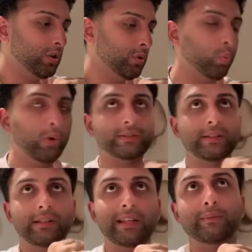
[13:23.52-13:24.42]
was
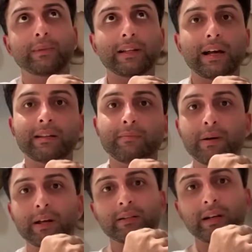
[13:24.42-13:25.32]
the team that had a
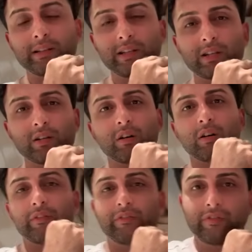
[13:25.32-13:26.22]
better idea
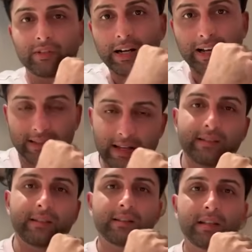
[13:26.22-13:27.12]
of their
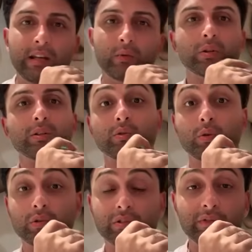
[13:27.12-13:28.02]
identity and what the
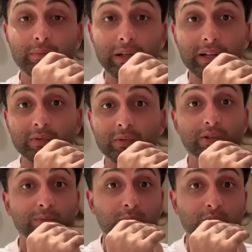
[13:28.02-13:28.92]
roles of the players were
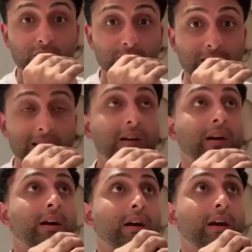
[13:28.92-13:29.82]
supposed to be.
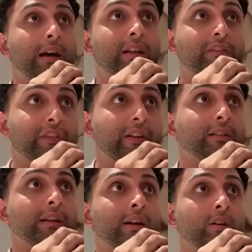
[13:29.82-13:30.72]
It
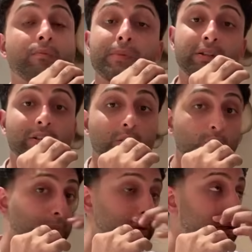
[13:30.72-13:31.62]
felt like, compared to
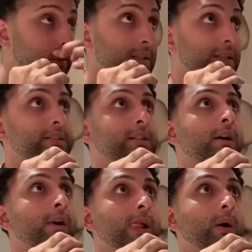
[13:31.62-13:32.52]
UP at least,
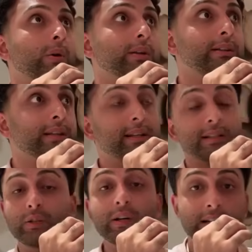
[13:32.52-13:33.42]
when the
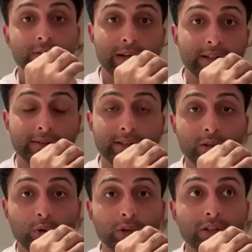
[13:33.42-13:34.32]
DLSU guys were entering
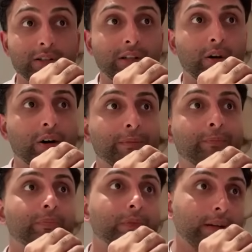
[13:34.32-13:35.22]
the court early
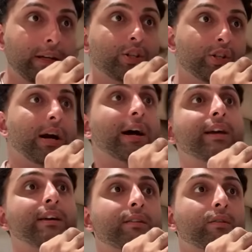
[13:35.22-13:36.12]
on, each
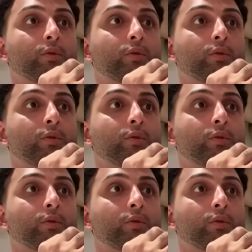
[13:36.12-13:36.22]
guy